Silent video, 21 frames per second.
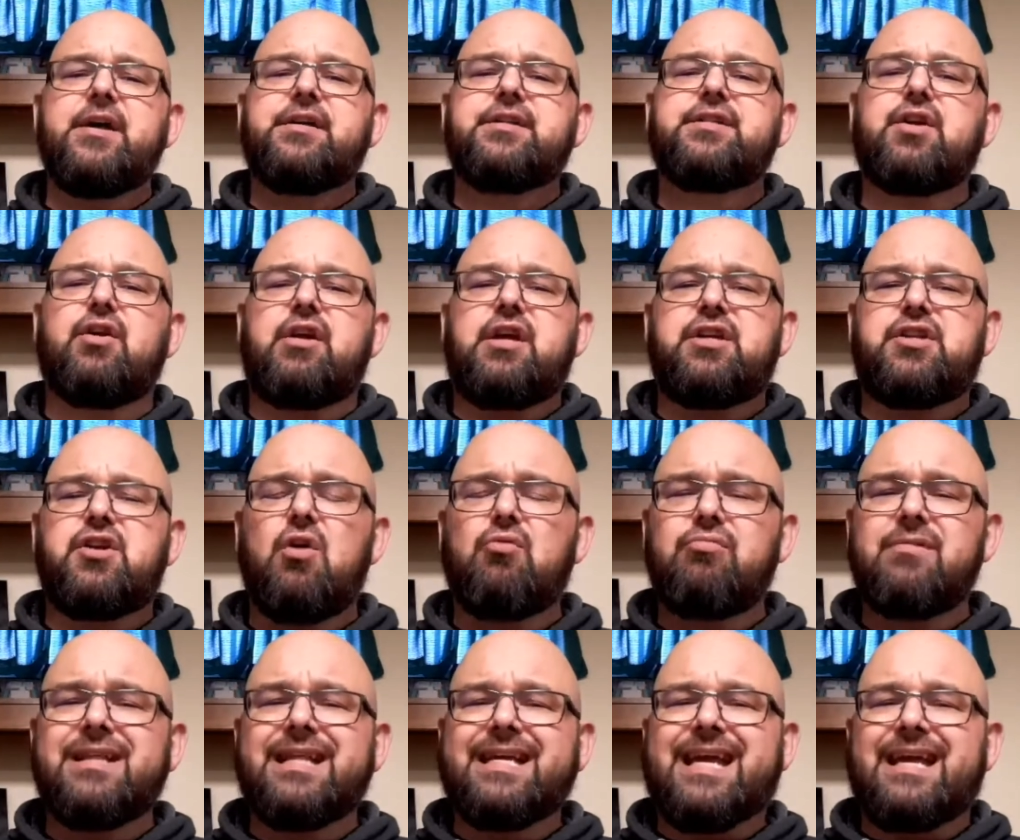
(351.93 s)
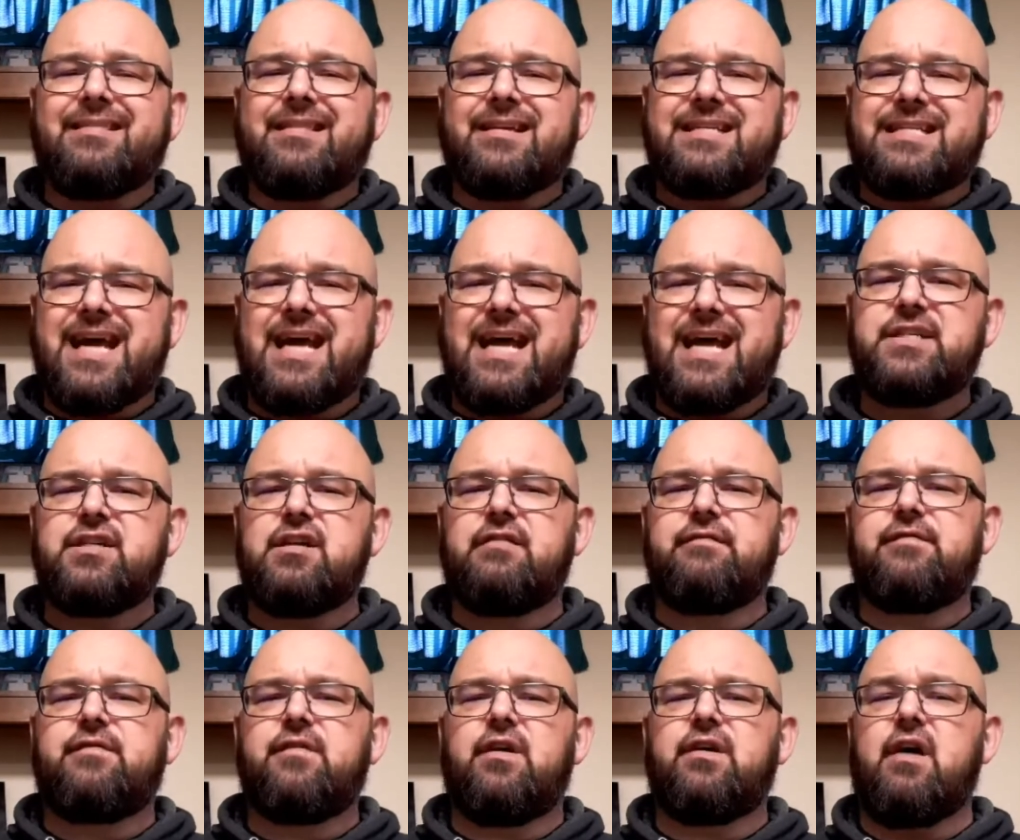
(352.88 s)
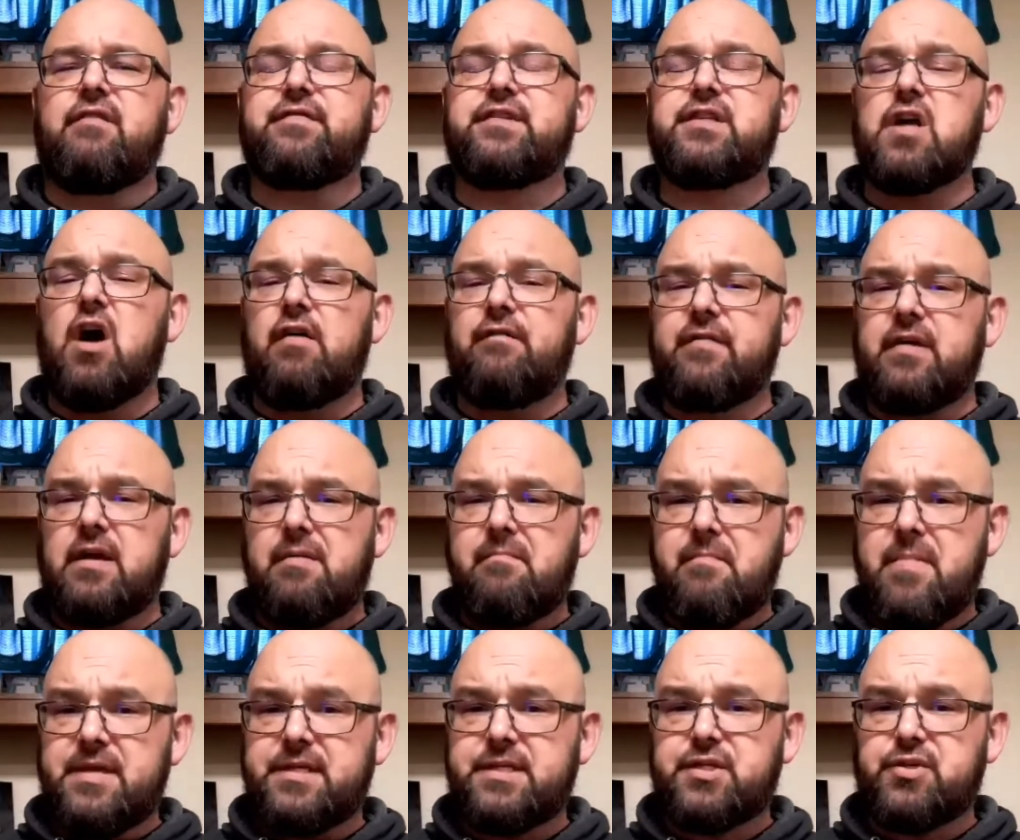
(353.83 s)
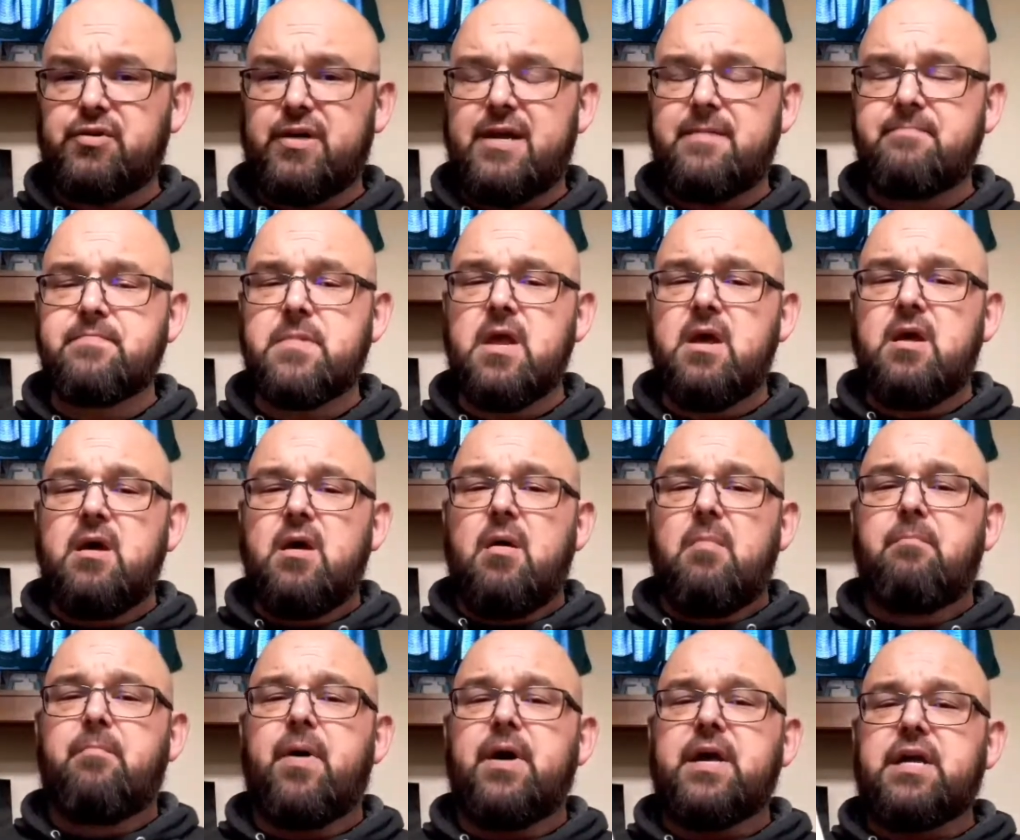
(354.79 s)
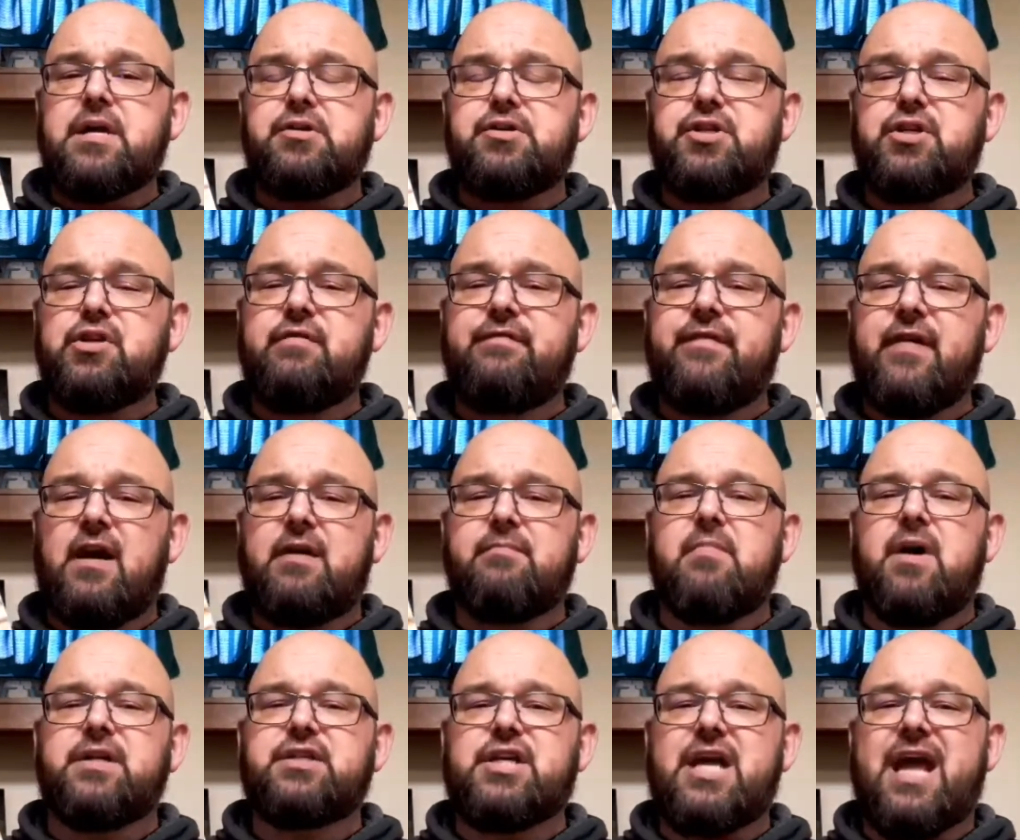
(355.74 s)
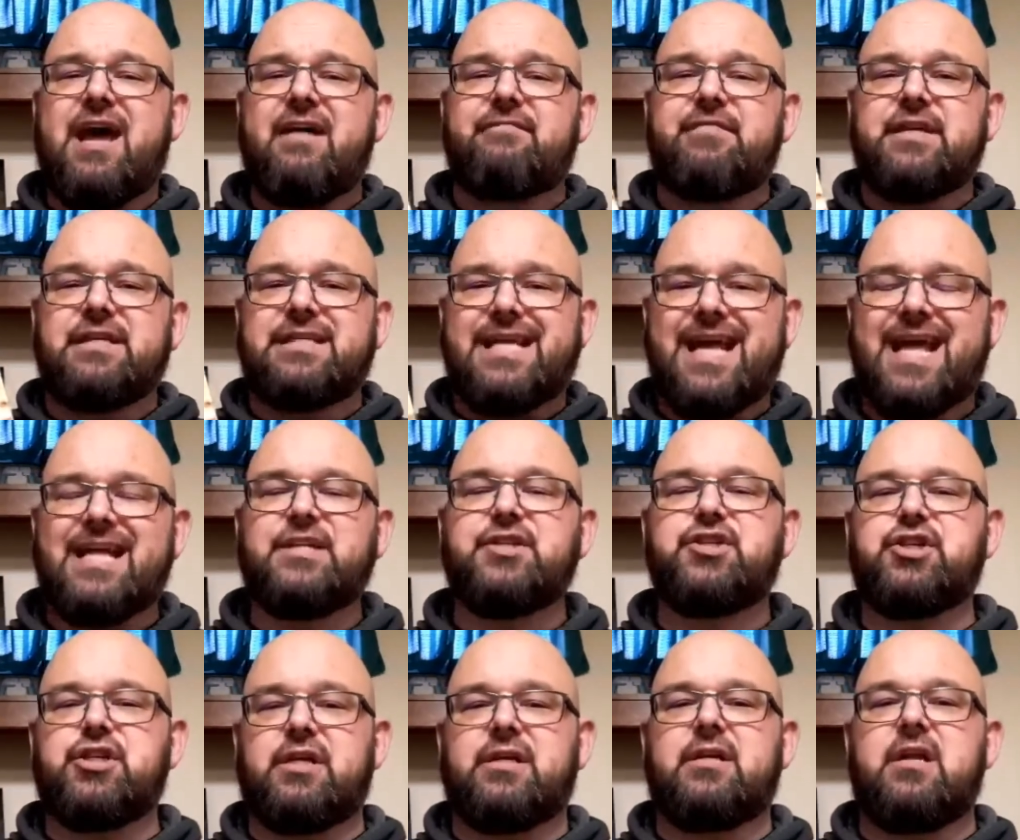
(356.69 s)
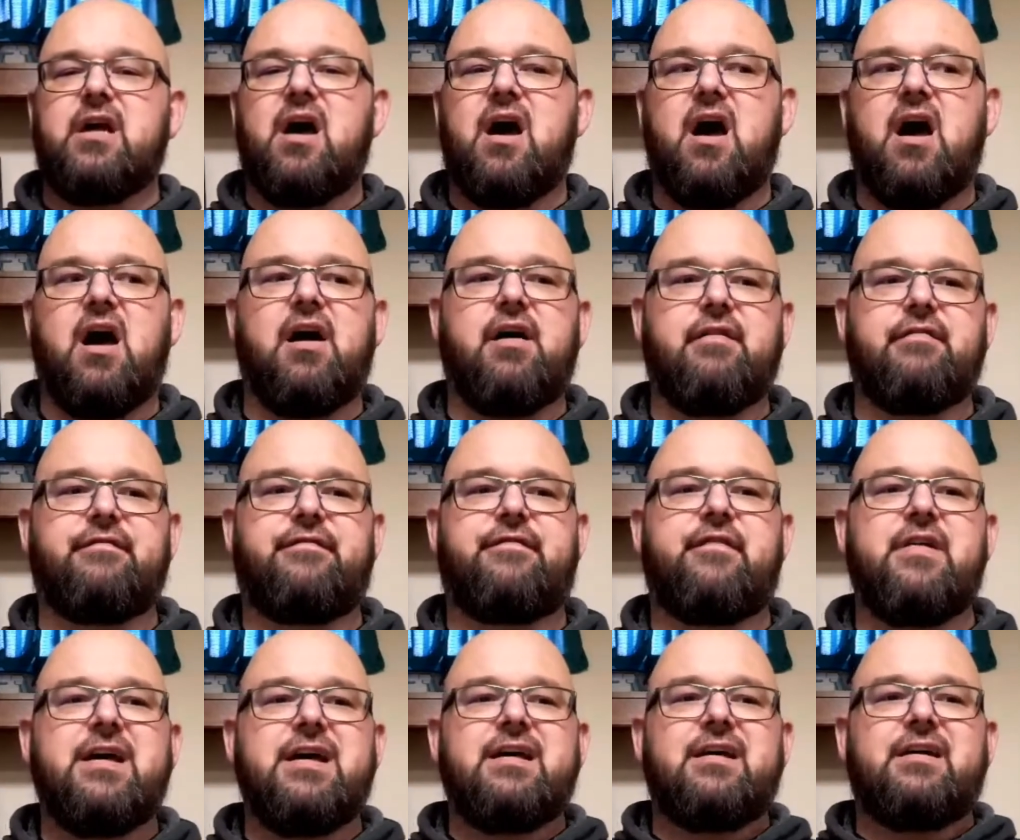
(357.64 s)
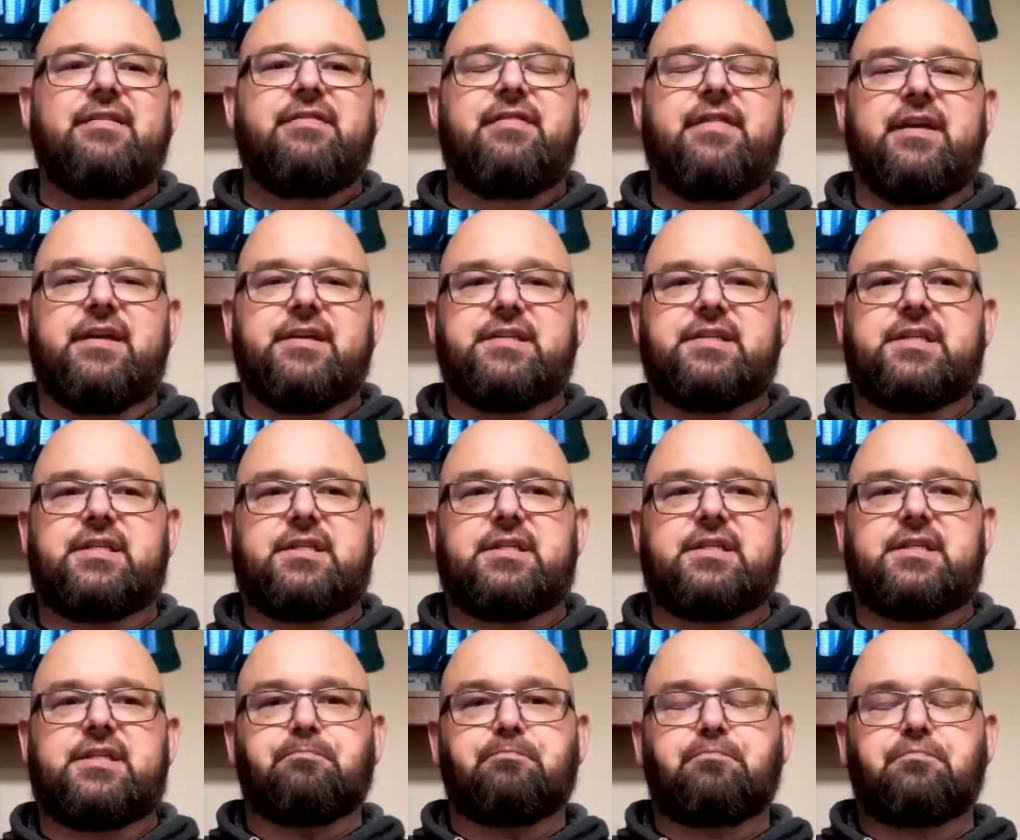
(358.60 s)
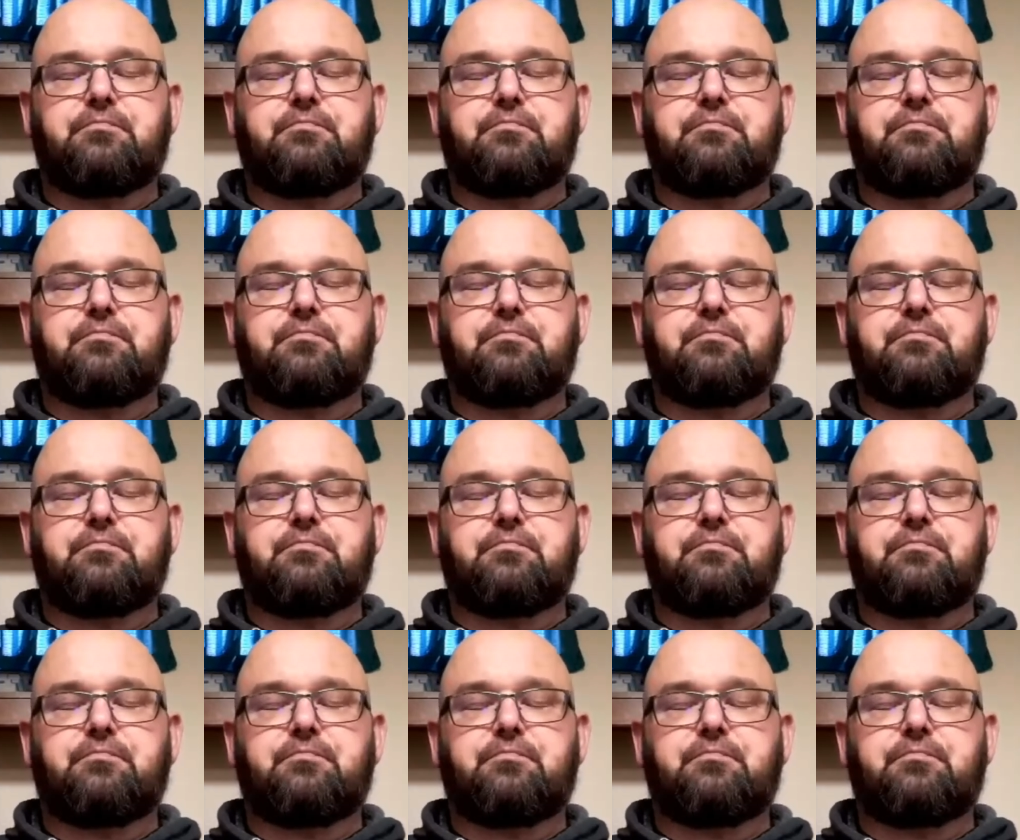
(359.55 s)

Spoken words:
So you don't really get the tension of solving a mystery, but you do very much have the tension of this